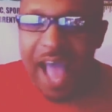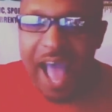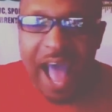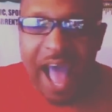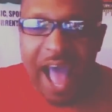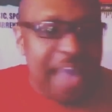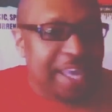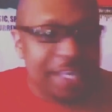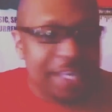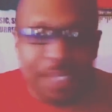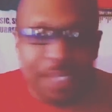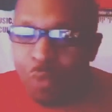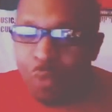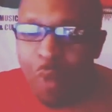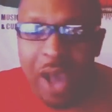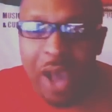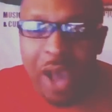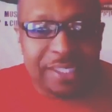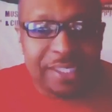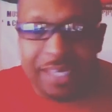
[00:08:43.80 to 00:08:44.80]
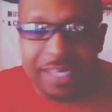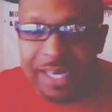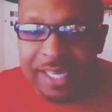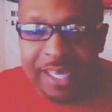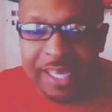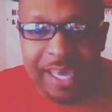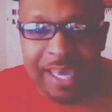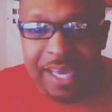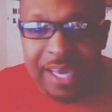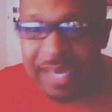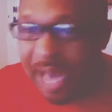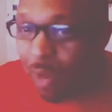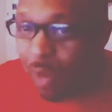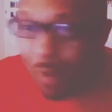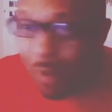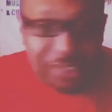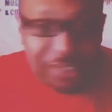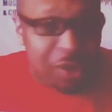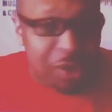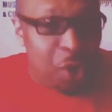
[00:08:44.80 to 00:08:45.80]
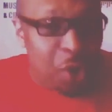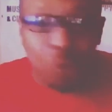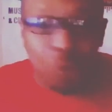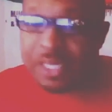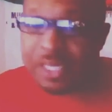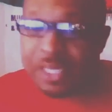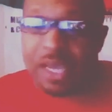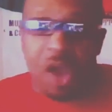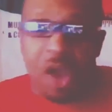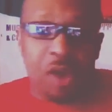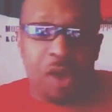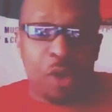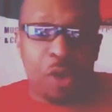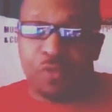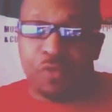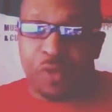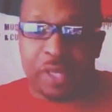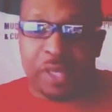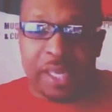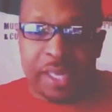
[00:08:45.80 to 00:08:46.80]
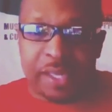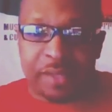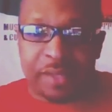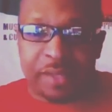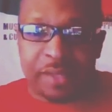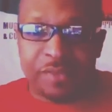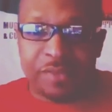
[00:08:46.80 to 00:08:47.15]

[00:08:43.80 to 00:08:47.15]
I end up watching it again, and I watch the whole thing all over again.